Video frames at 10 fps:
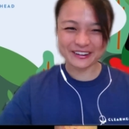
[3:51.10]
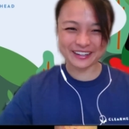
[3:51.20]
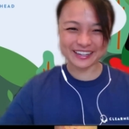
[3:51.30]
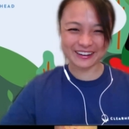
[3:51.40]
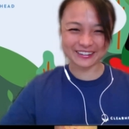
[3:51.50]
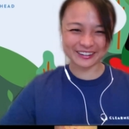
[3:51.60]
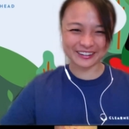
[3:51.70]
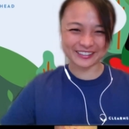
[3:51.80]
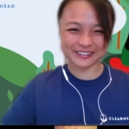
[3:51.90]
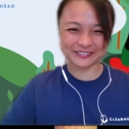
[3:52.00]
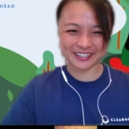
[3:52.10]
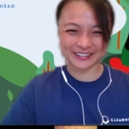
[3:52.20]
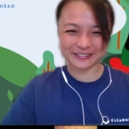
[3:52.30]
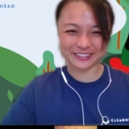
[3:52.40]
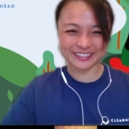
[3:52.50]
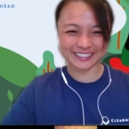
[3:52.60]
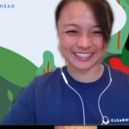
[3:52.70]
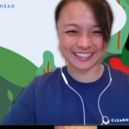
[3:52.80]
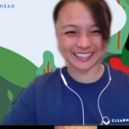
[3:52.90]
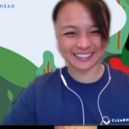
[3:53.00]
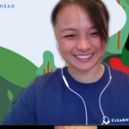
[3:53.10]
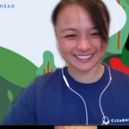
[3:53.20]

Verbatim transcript: renowned coach on vulnerability.